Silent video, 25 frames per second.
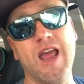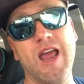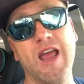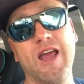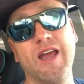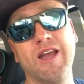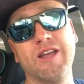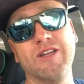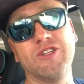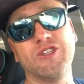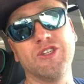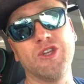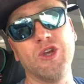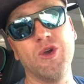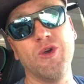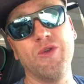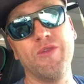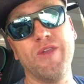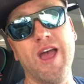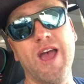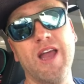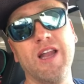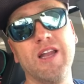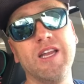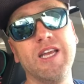and so
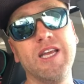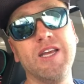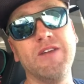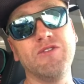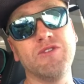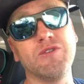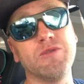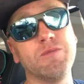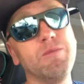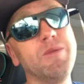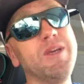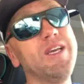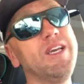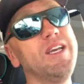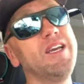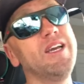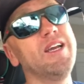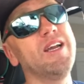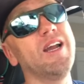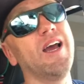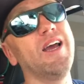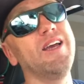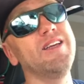that leaves me and